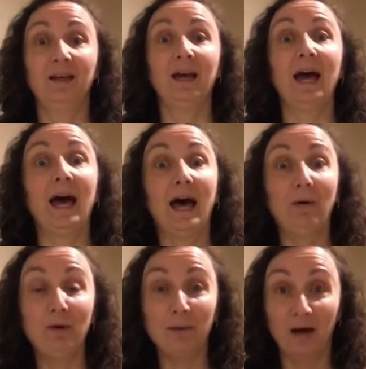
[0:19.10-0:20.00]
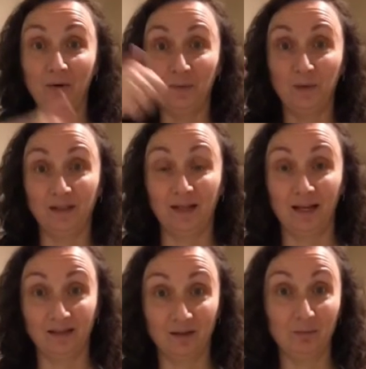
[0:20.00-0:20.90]
How about we
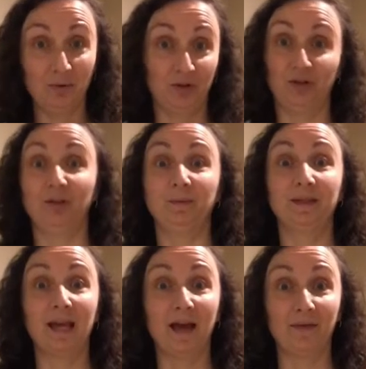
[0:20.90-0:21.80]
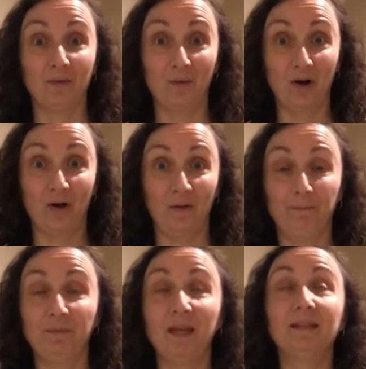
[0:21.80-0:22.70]
take some push-ups at the wall?
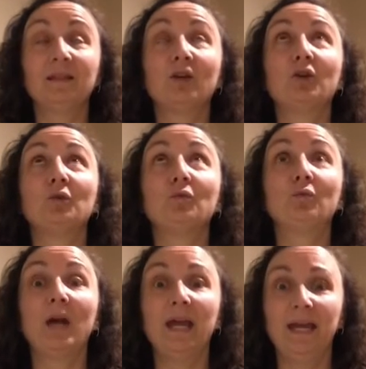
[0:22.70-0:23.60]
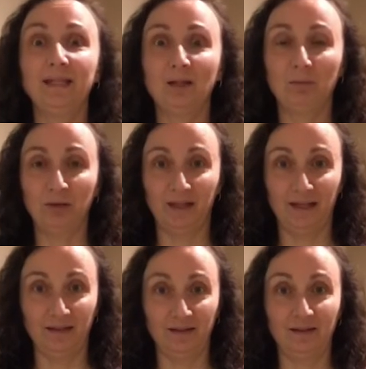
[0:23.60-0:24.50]
It's a great
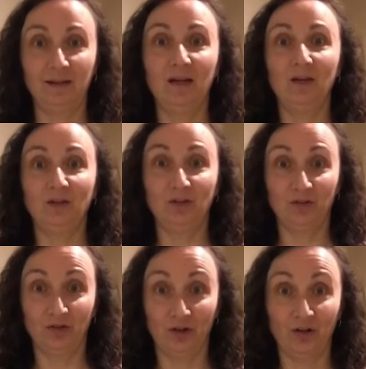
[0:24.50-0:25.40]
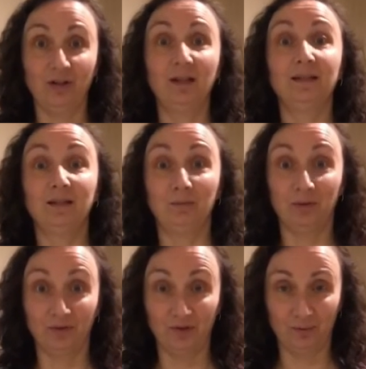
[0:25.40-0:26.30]
place to start to
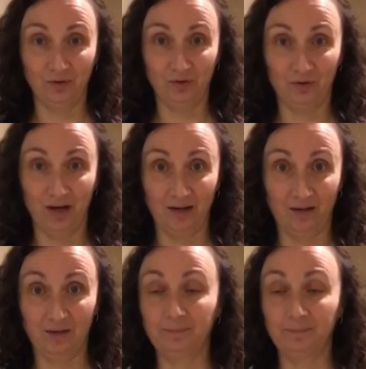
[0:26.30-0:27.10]
build some strength.